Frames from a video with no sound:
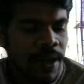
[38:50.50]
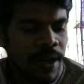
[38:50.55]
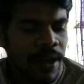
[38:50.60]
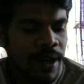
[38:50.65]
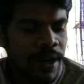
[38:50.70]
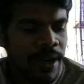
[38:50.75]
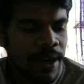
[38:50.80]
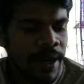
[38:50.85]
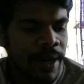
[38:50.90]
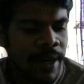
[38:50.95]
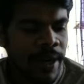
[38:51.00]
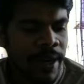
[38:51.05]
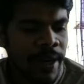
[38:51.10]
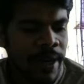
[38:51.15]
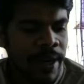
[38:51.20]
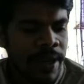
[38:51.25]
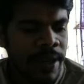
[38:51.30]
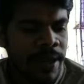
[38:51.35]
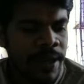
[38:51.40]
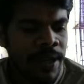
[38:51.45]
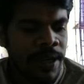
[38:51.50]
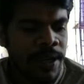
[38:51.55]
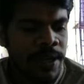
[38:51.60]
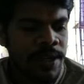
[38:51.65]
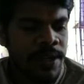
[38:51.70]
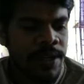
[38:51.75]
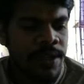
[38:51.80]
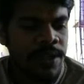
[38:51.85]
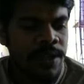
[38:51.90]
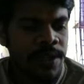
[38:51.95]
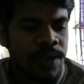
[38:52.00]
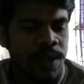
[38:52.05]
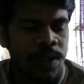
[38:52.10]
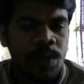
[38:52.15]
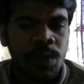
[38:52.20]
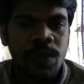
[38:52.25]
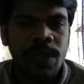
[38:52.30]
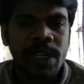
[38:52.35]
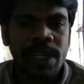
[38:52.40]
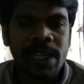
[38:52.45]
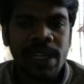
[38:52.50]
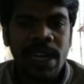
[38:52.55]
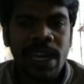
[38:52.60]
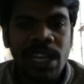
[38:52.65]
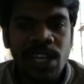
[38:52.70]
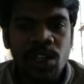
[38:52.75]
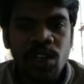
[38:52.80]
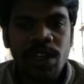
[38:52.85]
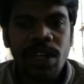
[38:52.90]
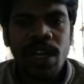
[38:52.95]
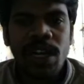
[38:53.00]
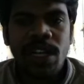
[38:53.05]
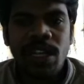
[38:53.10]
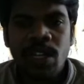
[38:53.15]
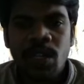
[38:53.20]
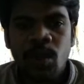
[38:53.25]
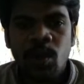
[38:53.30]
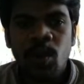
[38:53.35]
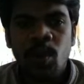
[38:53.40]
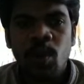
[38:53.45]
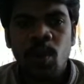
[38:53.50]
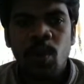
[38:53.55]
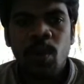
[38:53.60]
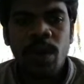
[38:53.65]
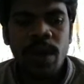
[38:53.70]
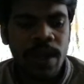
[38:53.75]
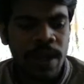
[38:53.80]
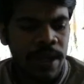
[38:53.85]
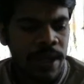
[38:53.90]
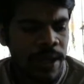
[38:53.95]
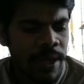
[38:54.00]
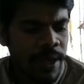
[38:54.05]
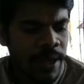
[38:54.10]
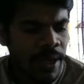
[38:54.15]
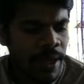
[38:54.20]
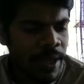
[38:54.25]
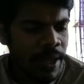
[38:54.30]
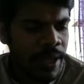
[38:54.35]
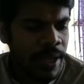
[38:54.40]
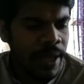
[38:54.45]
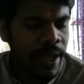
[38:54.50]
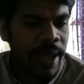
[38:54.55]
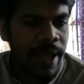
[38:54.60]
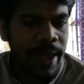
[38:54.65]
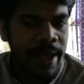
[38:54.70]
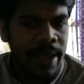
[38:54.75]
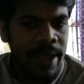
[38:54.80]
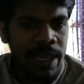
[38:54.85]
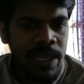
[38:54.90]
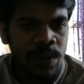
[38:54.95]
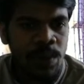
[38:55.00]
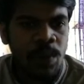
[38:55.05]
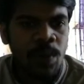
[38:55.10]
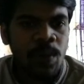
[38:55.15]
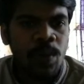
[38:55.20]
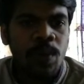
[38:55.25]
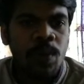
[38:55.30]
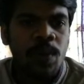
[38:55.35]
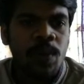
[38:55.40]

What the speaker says: and during lecture also I give